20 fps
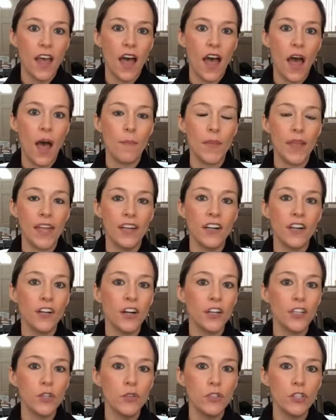and on
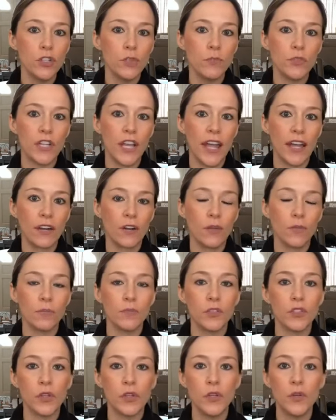our YouTube channel.
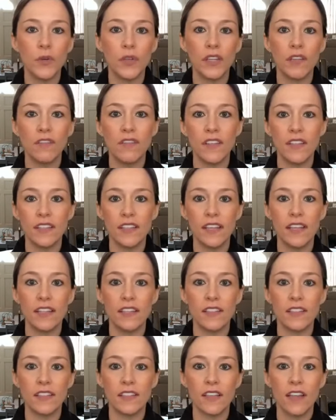So you can
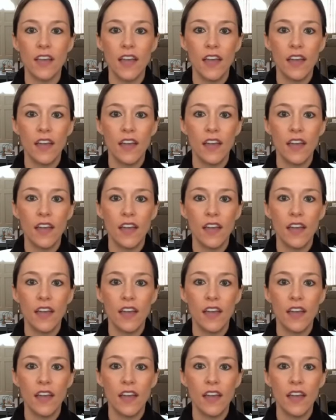visit